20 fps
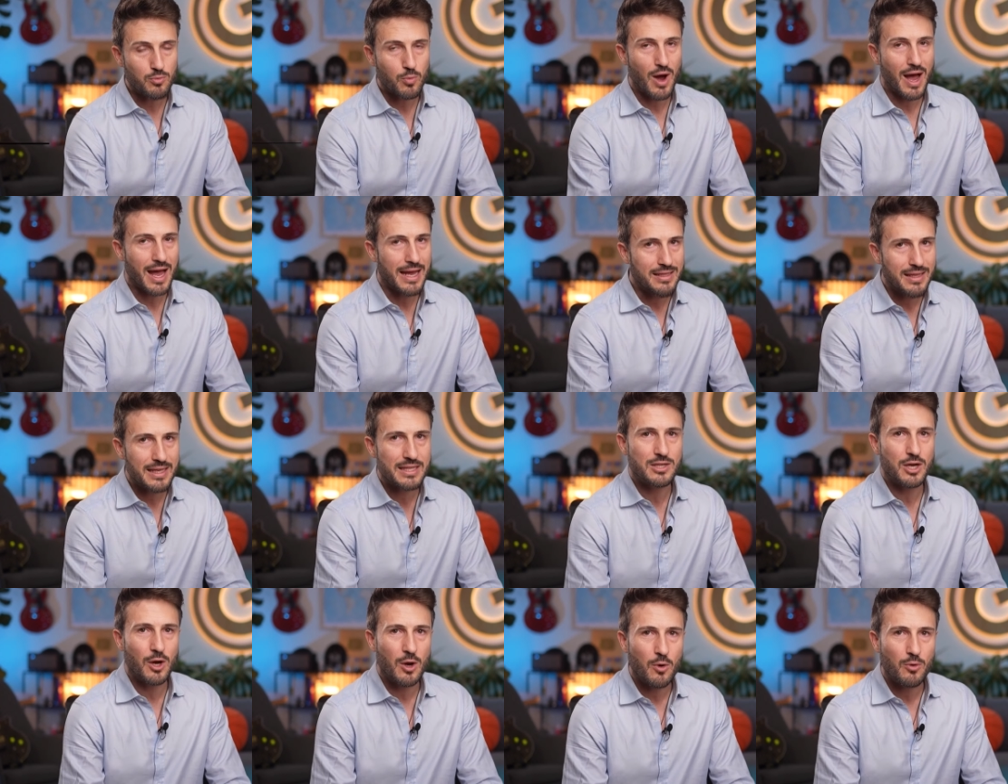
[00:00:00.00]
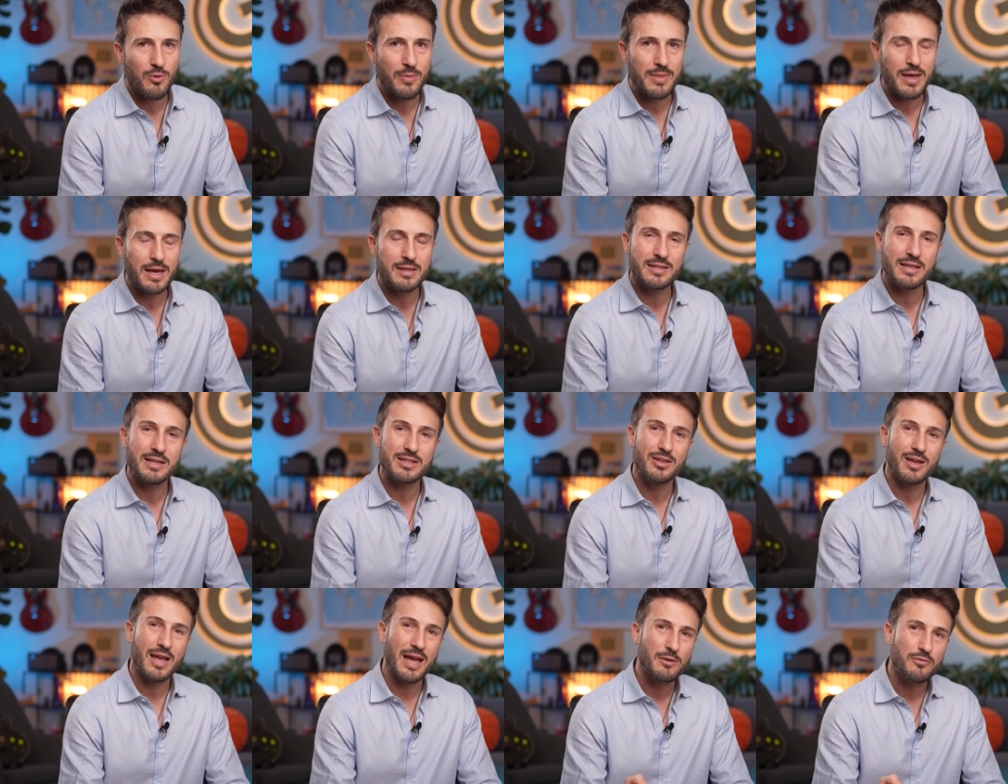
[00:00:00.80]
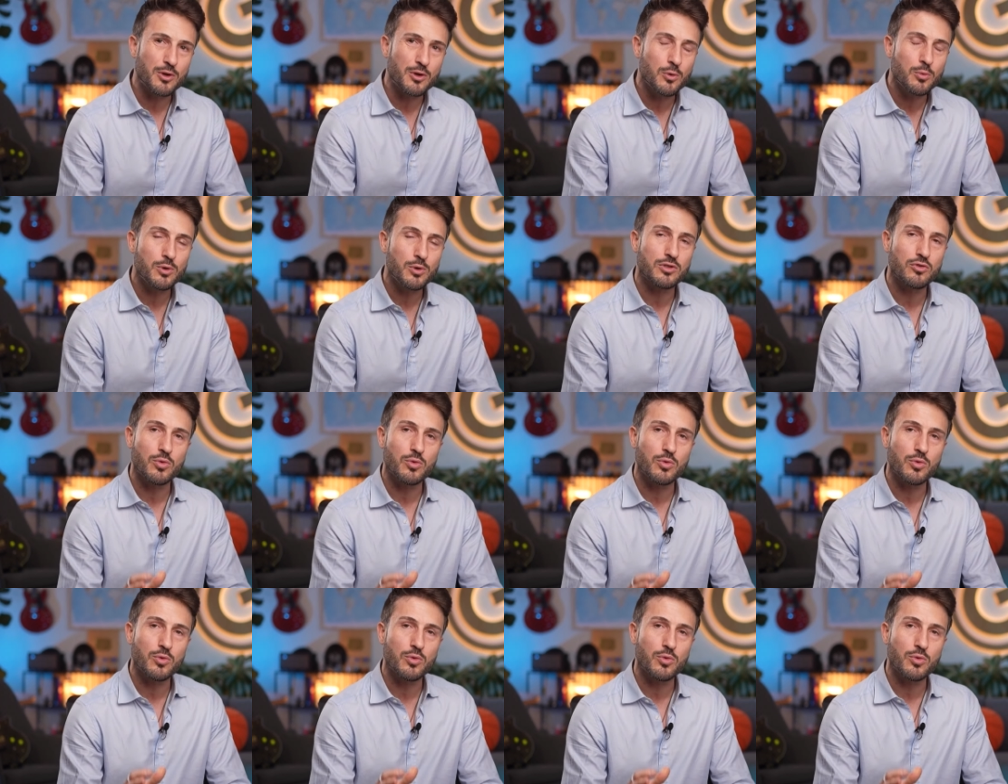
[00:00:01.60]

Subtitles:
widely known that this level was